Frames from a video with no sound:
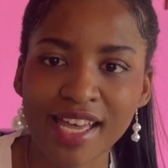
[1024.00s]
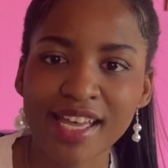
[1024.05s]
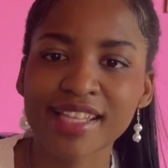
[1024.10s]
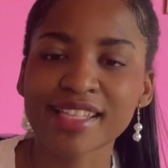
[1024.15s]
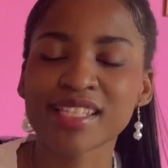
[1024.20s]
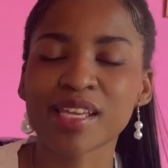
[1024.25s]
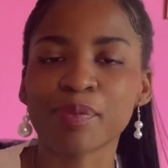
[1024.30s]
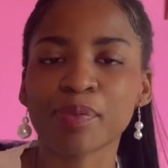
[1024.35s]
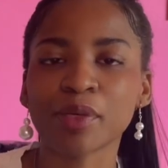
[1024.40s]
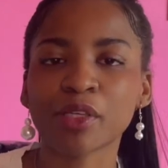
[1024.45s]

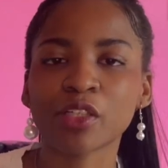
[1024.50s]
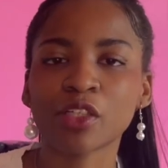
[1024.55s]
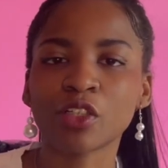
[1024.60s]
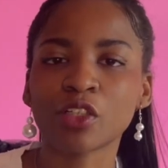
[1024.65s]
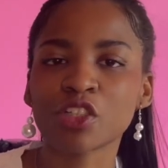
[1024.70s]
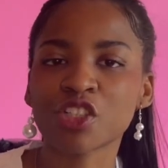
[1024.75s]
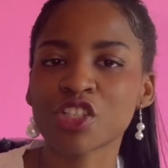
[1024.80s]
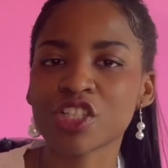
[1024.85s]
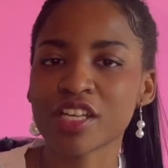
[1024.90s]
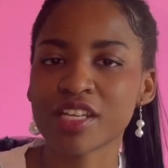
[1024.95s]
typical
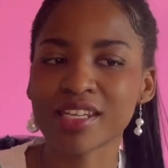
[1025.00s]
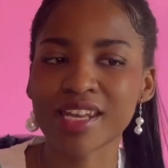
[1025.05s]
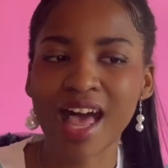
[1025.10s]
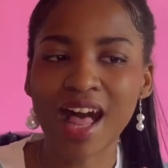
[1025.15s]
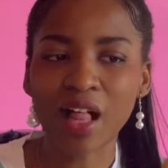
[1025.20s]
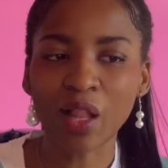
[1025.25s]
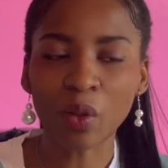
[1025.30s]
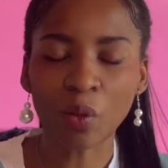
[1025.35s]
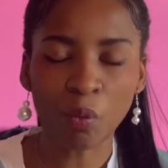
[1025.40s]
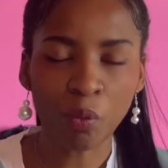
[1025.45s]

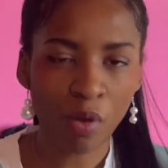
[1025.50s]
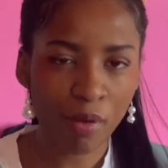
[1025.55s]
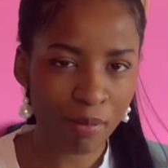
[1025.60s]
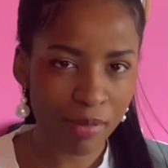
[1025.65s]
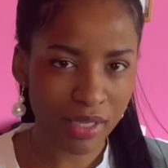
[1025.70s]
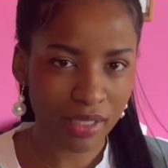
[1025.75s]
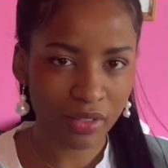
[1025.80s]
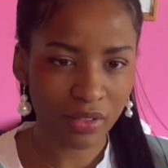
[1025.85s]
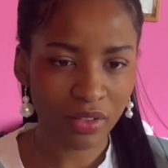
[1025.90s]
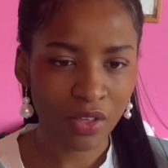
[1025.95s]
Chanel
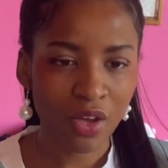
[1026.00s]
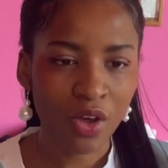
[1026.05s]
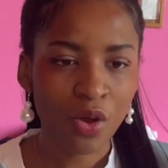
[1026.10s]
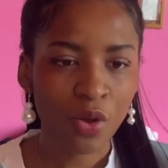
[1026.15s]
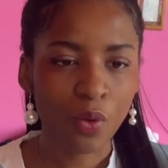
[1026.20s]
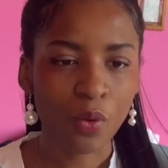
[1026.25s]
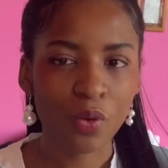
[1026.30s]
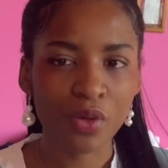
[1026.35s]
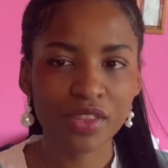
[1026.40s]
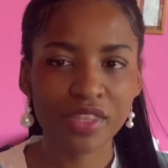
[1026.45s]
woman
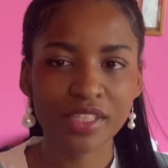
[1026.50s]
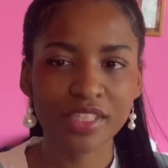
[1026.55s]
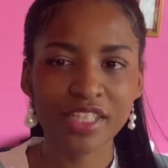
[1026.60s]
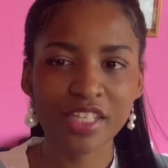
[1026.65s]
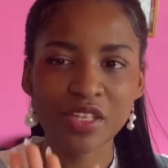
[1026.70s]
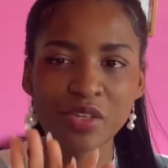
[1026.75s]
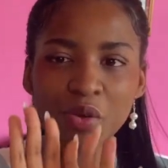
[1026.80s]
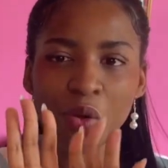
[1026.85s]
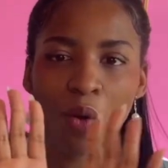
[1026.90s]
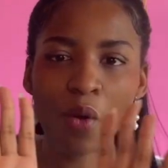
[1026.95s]
or the
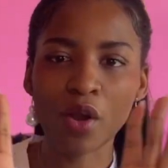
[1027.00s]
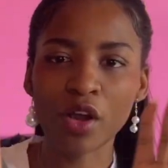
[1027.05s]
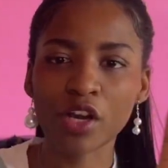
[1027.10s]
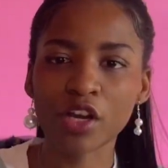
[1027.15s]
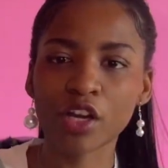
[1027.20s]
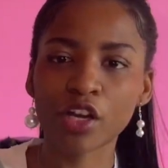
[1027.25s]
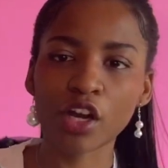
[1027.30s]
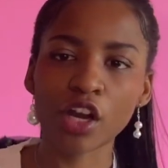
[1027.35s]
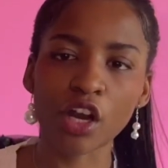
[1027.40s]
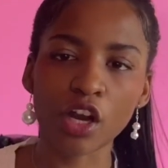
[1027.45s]
Dior
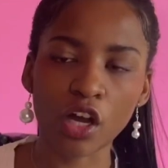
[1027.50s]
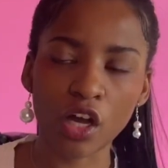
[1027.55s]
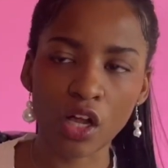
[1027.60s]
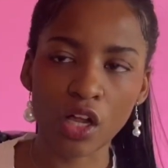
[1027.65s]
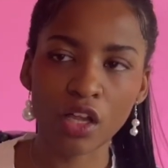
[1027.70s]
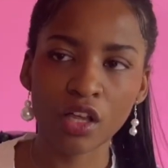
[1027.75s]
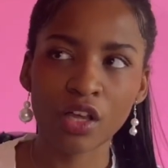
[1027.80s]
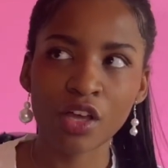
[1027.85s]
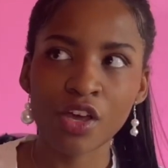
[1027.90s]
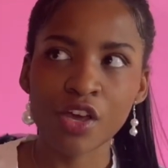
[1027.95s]

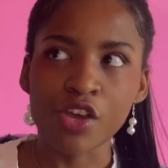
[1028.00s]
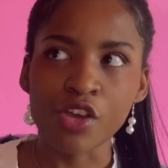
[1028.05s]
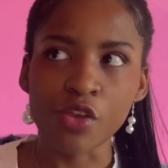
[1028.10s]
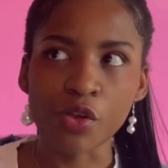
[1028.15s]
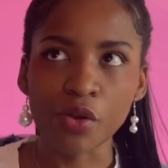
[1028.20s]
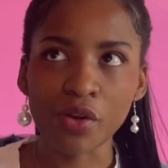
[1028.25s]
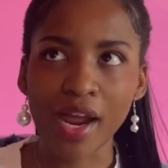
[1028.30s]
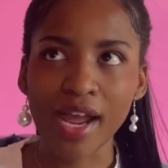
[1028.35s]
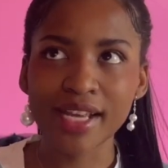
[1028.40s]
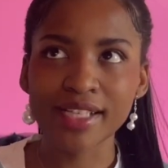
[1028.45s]
girl.
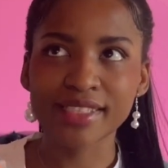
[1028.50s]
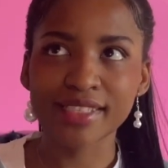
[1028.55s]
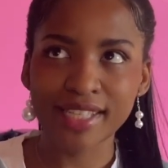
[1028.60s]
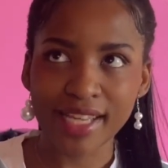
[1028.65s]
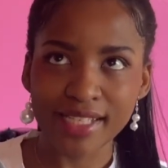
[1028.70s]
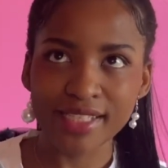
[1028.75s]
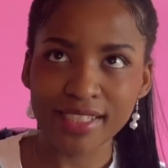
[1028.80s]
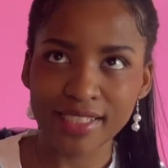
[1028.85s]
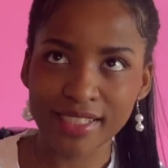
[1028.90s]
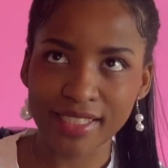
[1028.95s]
Your
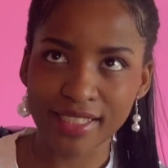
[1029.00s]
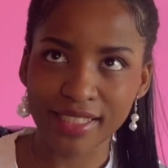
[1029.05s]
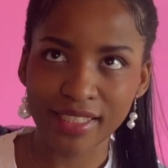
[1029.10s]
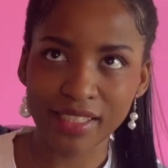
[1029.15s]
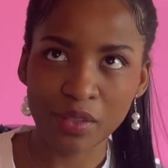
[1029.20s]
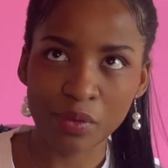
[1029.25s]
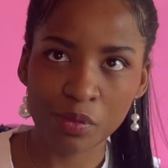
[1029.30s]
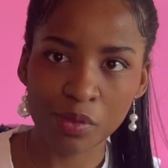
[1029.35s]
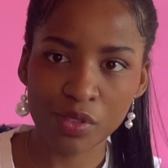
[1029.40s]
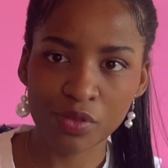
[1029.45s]

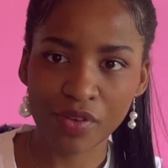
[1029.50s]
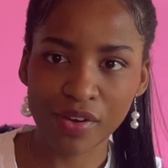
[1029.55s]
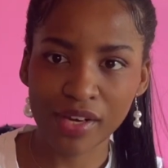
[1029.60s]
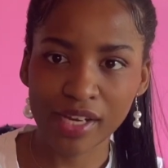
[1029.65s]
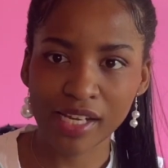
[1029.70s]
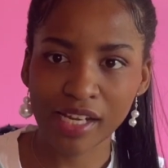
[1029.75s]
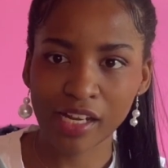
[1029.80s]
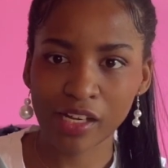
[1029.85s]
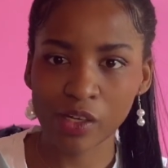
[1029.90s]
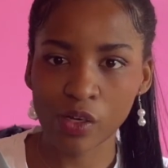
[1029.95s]
identity was very
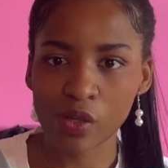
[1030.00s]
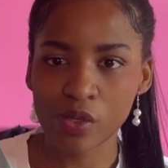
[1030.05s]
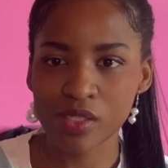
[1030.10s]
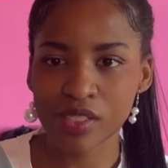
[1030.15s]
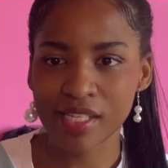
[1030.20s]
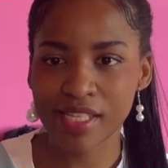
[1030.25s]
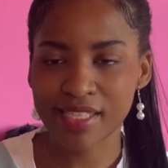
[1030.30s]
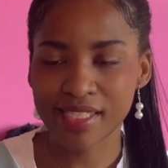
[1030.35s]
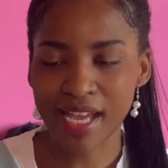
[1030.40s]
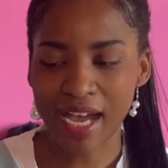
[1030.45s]

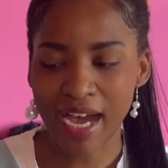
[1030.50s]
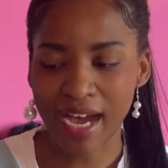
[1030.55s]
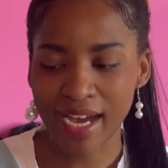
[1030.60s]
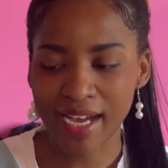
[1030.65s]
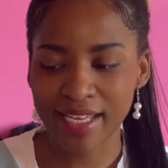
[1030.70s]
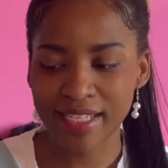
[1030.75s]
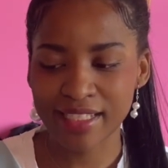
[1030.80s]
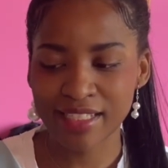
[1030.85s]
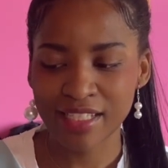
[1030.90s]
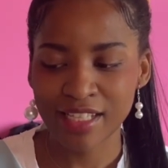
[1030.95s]
closely
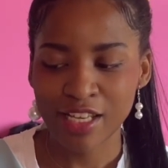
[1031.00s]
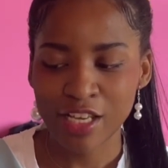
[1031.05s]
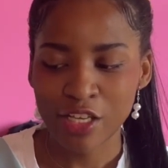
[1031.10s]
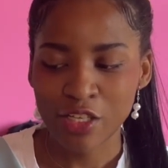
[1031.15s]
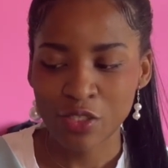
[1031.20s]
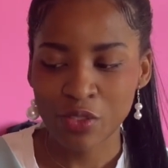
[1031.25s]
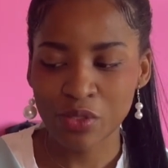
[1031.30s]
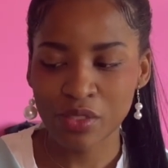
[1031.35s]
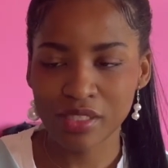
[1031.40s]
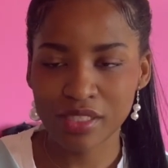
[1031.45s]
tied
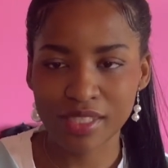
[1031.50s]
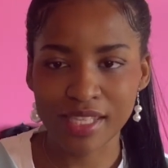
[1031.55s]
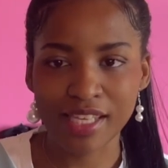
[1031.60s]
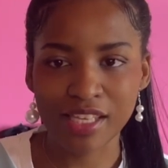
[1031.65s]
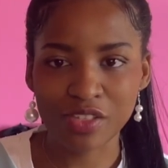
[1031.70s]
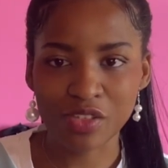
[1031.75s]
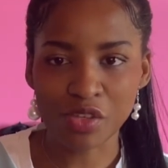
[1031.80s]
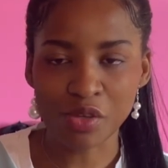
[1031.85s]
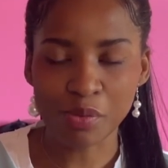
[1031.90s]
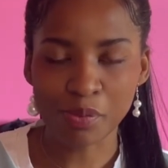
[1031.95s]
to the
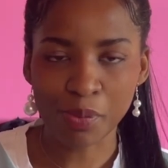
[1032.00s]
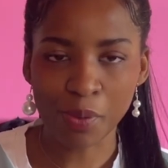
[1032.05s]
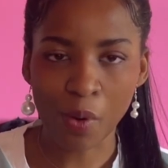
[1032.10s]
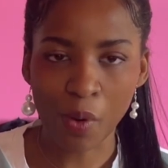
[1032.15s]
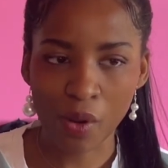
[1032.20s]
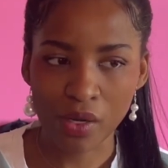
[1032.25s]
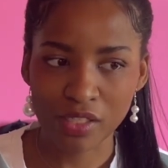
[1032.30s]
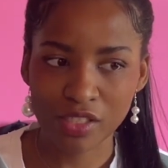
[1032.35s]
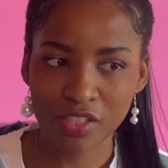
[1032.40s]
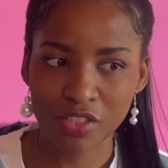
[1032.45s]
things you
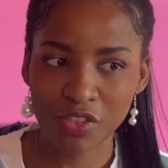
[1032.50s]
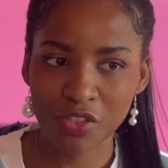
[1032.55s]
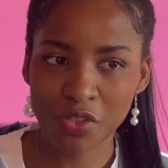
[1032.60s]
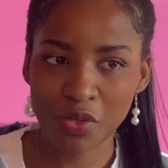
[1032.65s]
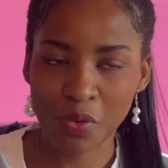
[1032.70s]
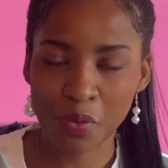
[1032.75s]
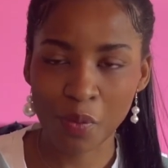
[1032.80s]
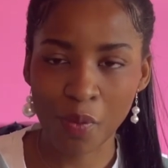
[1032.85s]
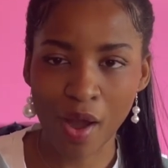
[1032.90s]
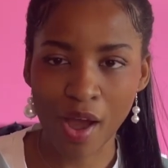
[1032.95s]
bought,
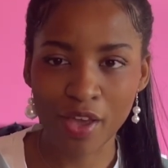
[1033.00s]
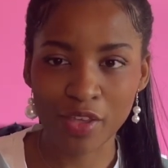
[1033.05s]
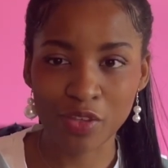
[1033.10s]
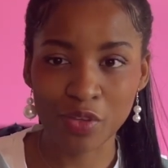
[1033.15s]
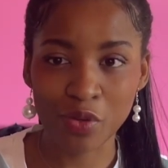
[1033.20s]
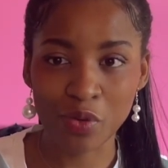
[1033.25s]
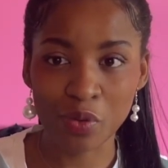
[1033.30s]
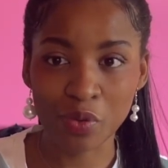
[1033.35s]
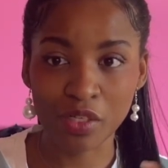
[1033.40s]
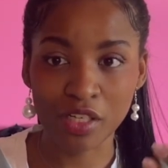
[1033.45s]
to what
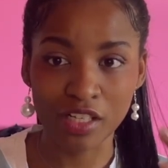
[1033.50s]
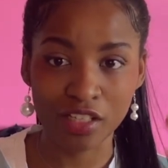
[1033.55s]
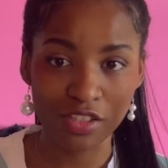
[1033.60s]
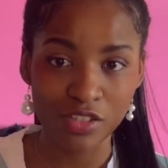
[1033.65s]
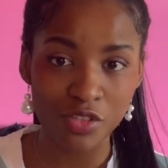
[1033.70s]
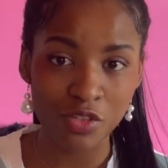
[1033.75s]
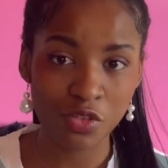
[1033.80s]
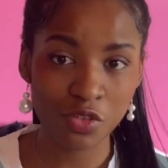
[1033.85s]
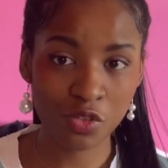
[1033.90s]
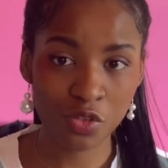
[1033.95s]
you
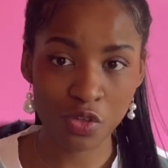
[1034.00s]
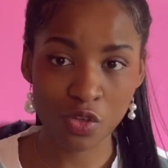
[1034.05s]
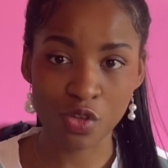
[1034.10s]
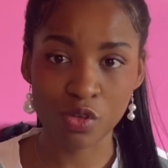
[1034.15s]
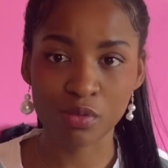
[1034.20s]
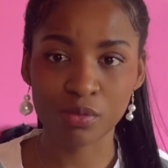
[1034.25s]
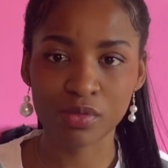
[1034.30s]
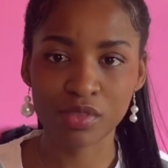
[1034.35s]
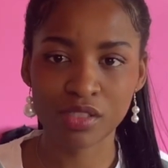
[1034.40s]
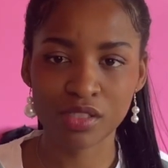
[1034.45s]

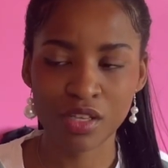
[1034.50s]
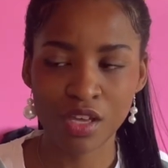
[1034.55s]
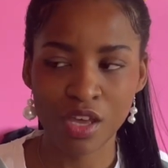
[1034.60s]
consumed.